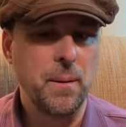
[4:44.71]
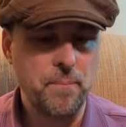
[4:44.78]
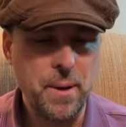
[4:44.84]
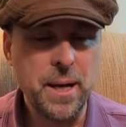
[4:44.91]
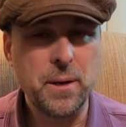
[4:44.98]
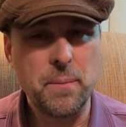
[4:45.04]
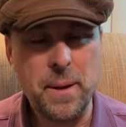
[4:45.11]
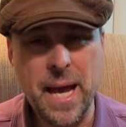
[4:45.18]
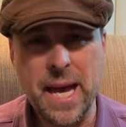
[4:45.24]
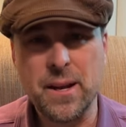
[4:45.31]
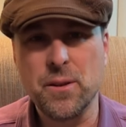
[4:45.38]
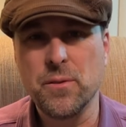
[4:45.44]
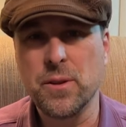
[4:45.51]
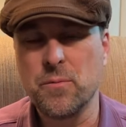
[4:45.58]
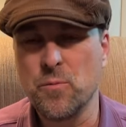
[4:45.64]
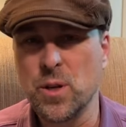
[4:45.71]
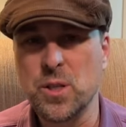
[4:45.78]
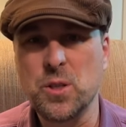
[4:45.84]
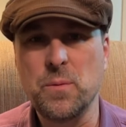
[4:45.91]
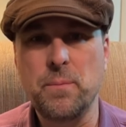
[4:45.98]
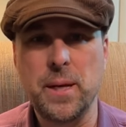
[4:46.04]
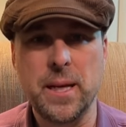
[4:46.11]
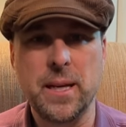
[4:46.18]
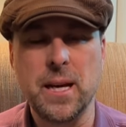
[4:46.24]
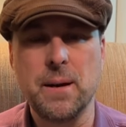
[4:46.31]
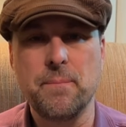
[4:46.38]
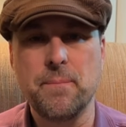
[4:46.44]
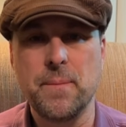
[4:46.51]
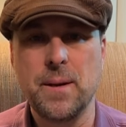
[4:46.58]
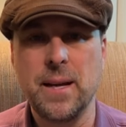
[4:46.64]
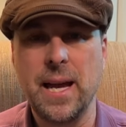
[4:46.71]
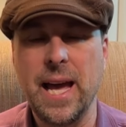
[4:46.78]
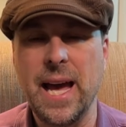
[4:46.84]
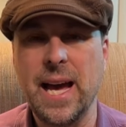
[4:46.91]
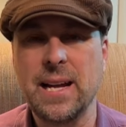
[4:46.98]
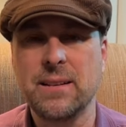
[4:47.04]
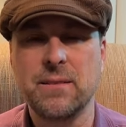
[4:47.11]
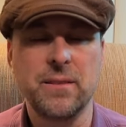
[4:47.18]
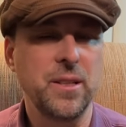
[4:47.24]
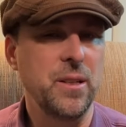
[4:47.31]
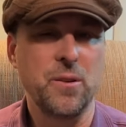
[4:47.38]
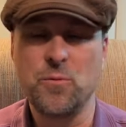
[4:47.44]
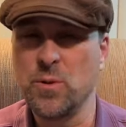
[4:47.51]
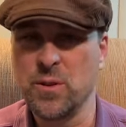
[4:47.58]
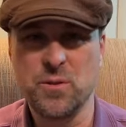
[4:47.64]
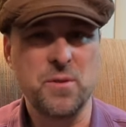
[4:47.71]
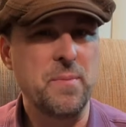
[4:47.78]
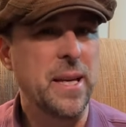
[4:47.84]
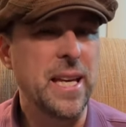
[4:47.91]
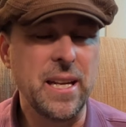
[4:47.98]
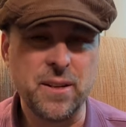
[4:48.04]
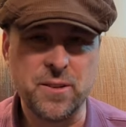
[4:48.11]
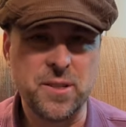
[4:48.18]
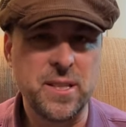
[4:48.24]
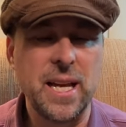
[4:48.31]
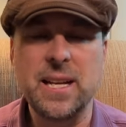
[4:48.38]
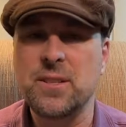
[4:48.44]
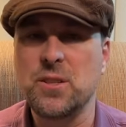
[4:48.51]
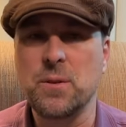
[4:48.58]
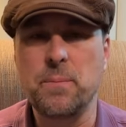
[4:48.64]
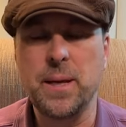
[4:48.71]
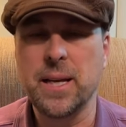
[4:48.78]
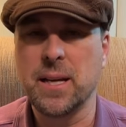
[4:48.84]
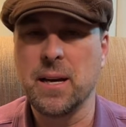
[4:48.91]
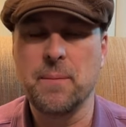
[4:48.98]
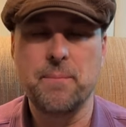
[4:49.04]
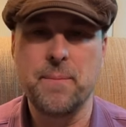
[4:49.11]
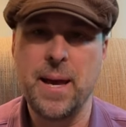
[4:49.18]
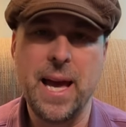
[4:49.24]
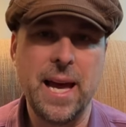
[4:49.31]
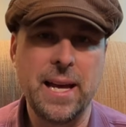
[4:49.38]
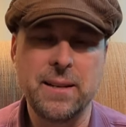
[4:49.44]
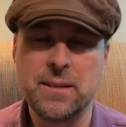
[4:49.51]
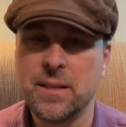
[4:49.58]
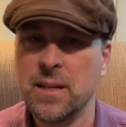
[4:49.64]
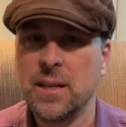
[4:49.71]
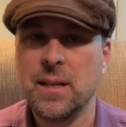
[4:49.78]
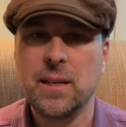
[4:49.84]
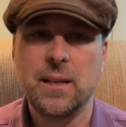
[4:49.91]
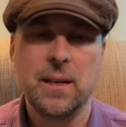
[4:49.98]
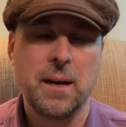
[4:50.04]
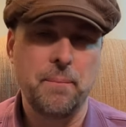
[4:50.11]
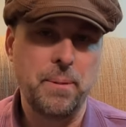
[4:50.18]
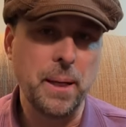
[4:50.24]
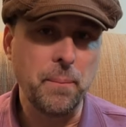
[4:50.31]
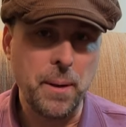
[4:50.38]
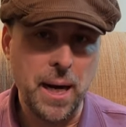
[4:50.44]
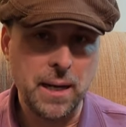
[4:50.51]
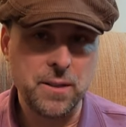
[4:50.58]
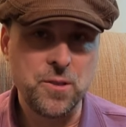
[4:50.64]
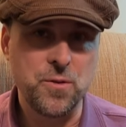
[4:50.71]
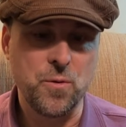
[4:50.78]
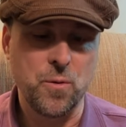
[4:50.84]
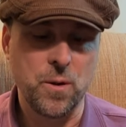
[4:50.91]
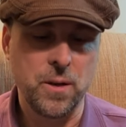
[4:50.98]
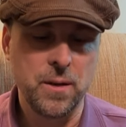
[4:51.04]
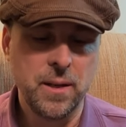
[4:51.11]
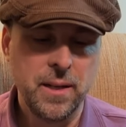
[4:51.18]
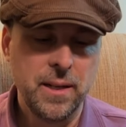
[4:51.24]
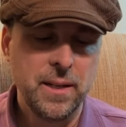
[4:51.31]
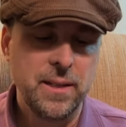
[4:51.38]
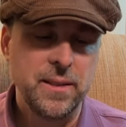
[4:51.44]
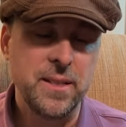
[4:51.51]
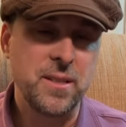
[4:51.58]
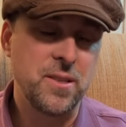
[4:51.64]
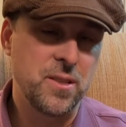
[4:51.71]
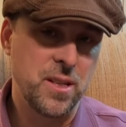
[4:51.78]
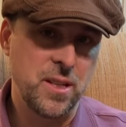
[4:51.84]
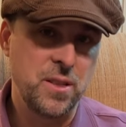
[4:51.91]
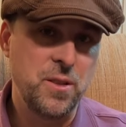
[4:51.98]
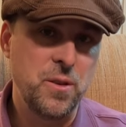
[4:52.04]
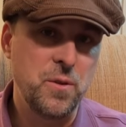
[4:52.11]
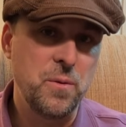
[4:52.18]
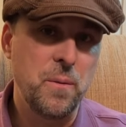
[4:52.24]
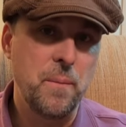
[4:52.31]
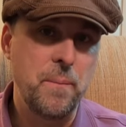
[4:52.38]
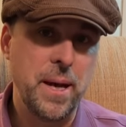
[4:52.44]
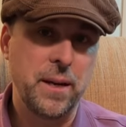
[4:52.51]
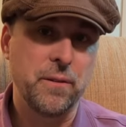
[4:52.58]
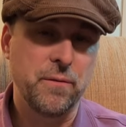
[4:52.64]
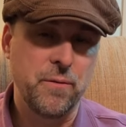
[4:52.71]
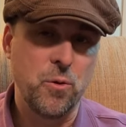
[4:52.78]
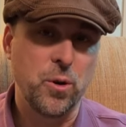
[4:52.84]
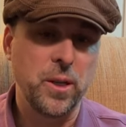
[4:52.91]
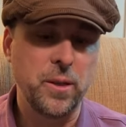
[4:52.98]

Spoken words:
better paddle than what you pick up at, you know, one of those beginner sets you pick up at a big box store, this is going to do better for